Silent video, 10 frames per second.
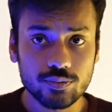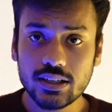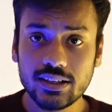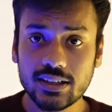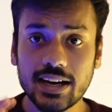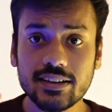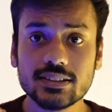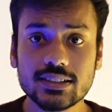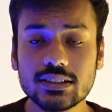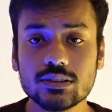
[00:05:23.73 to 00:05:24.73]
In an ideal
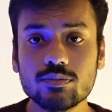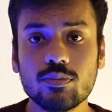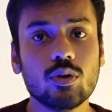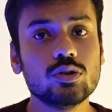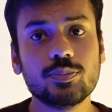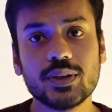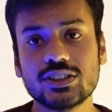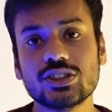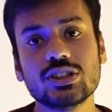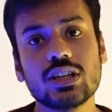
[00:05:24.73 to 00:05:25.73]
system, both
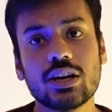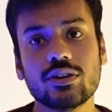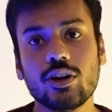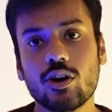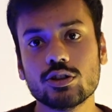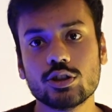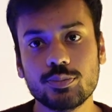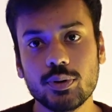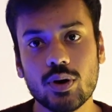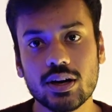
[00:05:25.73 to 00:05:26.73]
precision and recall should
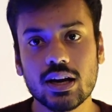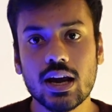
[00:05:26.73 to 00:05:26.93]
be 1.